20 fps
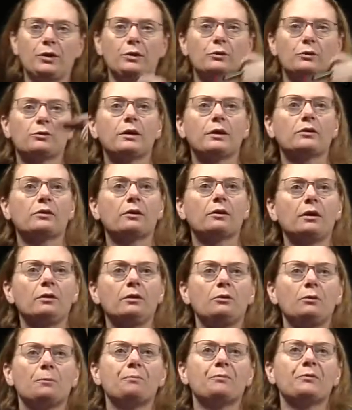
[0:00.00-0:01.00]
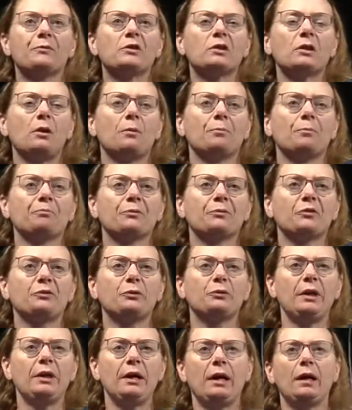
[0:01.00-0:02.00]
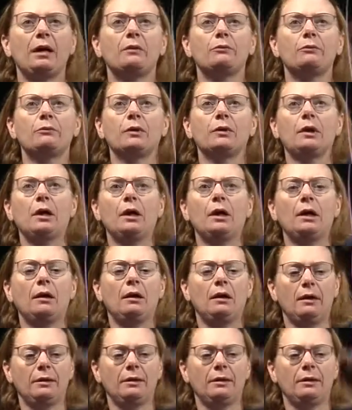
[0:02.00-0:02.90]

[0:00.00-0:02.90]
those rays are going to do. So if we have a